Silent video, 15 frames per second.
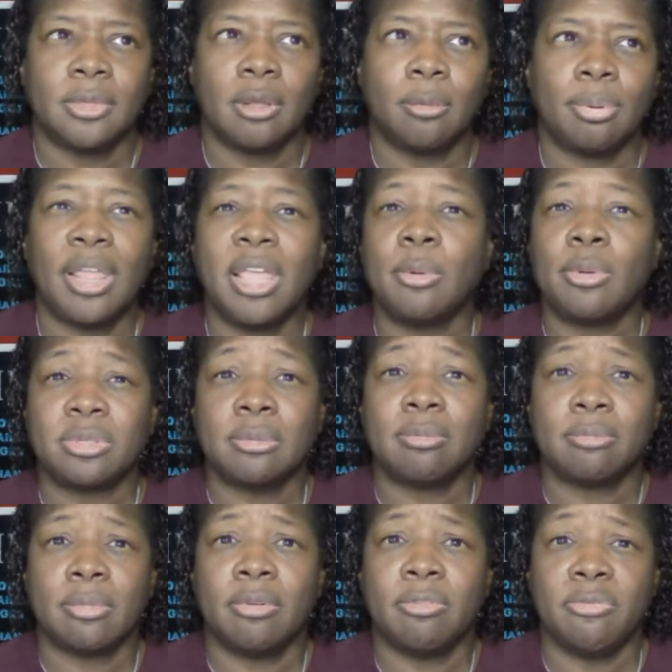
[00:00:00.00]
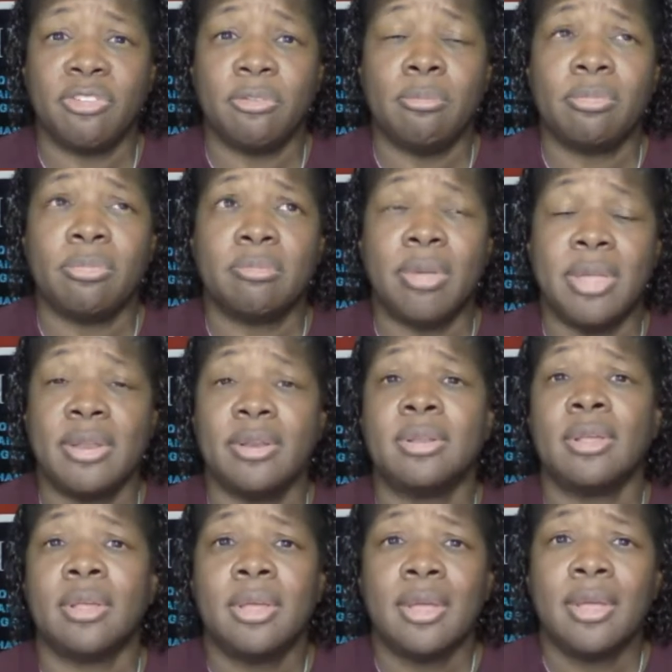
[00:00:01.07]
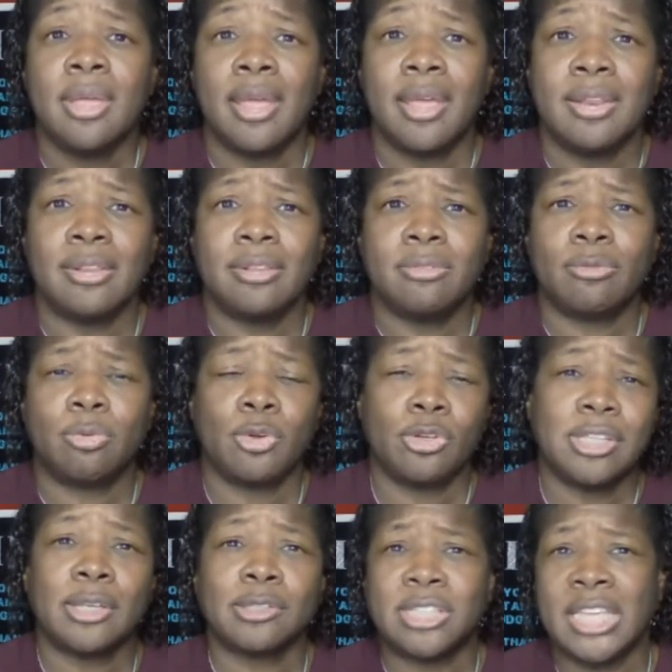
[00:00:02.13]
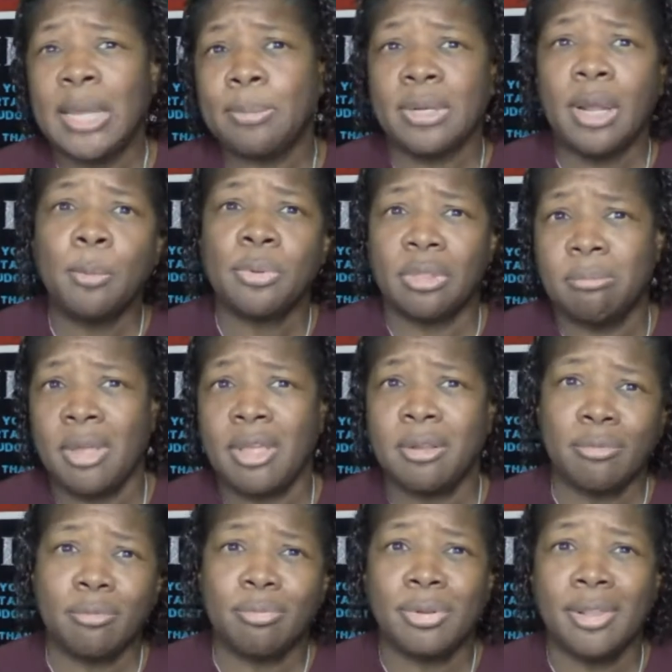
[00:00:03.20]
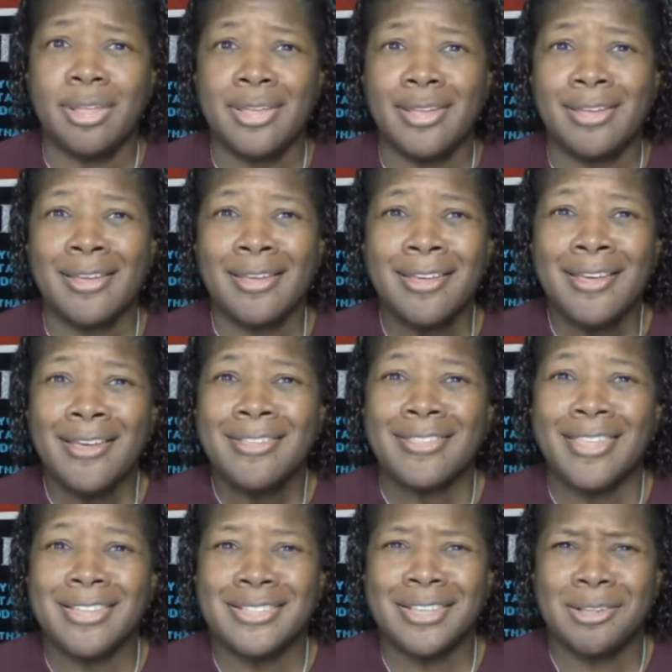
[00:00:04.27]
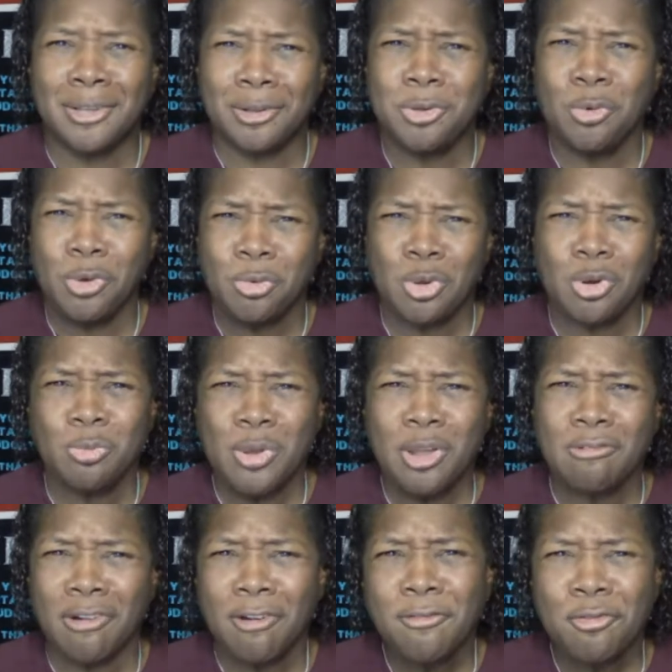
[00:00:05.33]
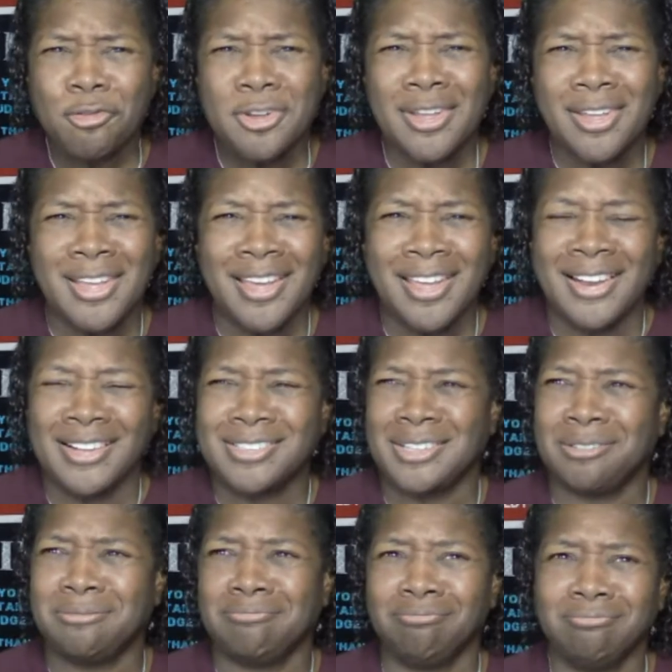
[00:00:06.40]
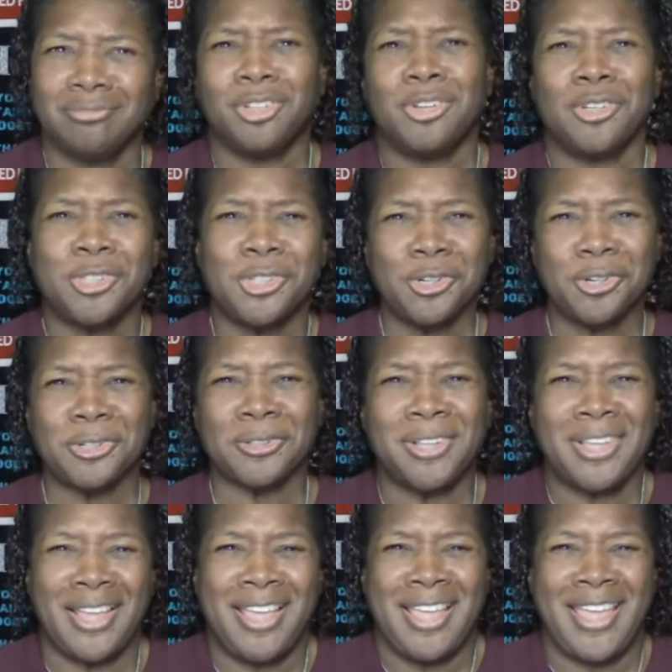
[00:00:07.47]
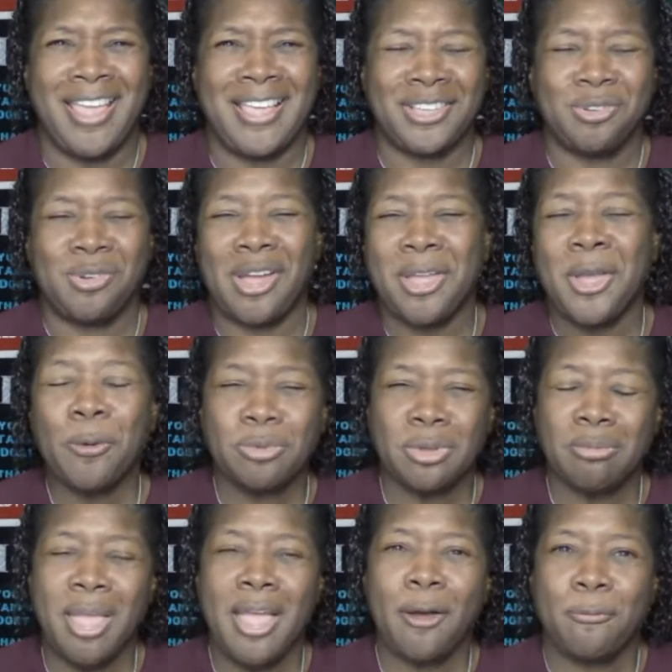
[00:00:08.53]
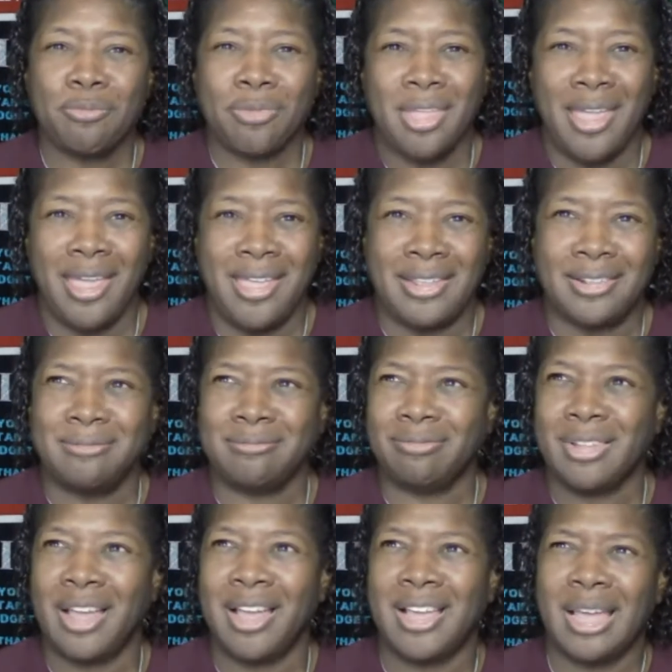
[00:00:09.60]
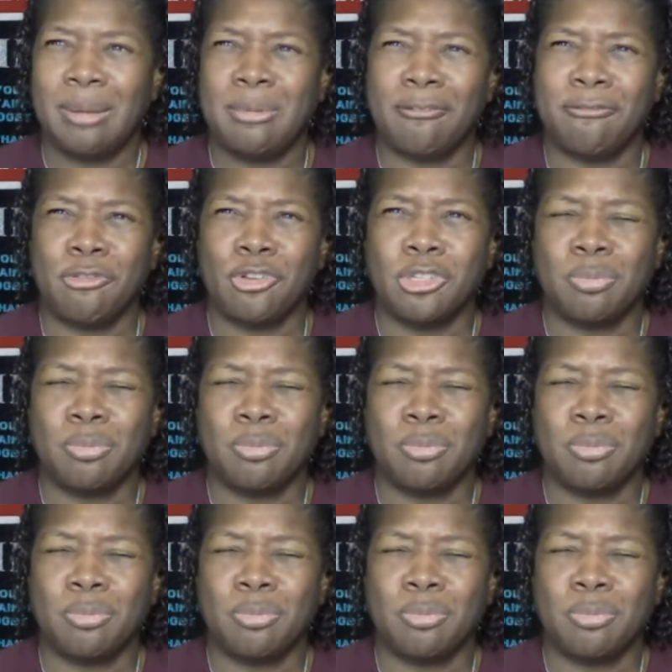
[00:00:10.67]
playing with some men. And because I was keeping up with the men playing, they said, "Could you want to be a referee?" I said, "Sure." And so I helped them out, and I got my first